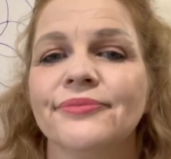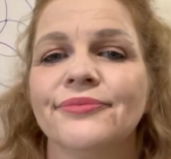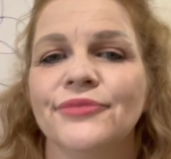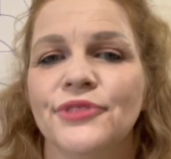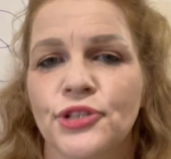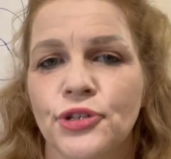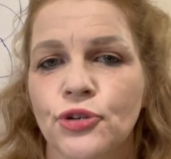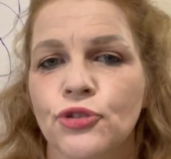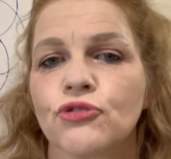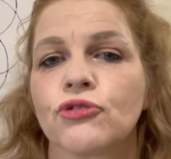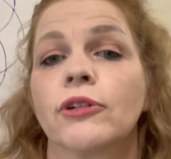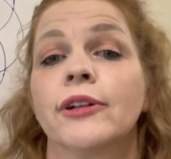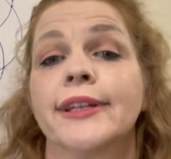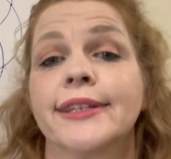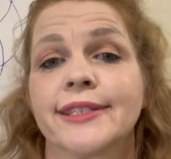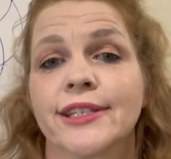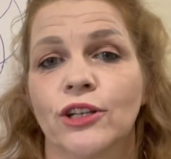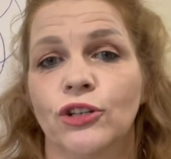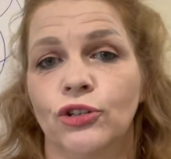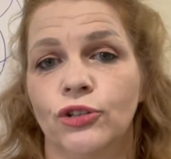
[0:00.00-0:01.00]
Neutral
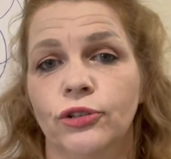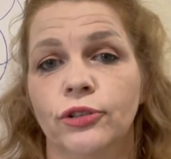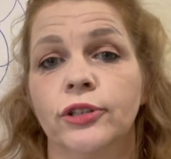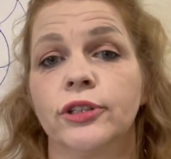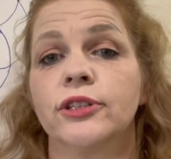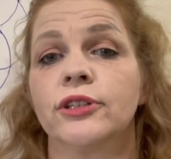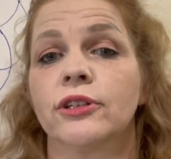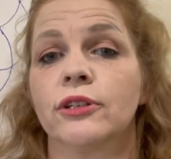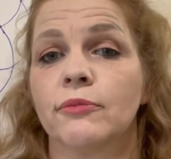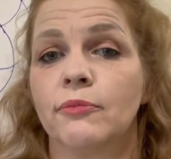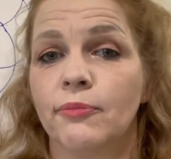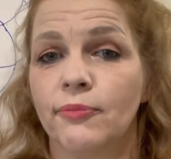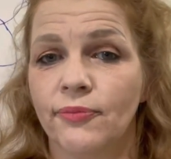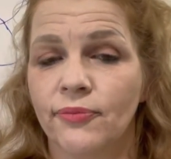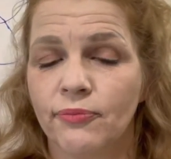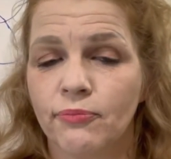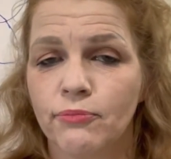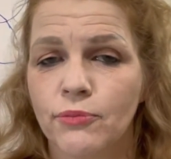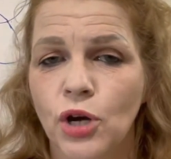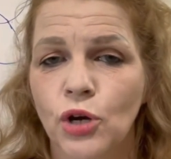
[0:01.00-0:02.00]
is a good
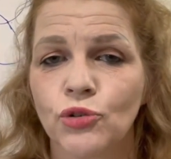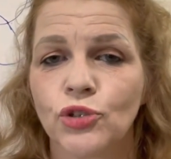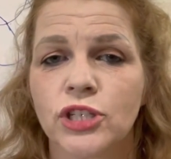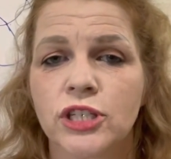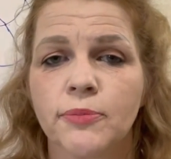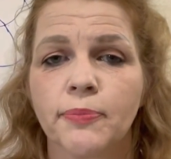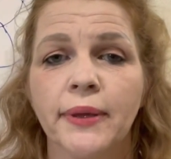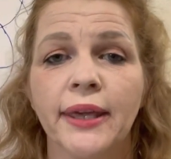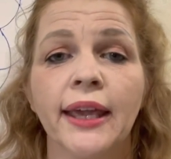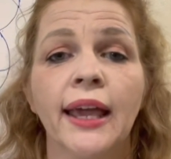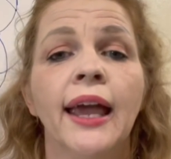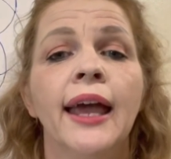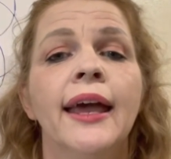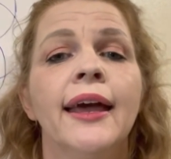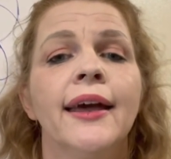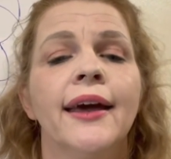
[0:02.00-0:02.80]
mode to be.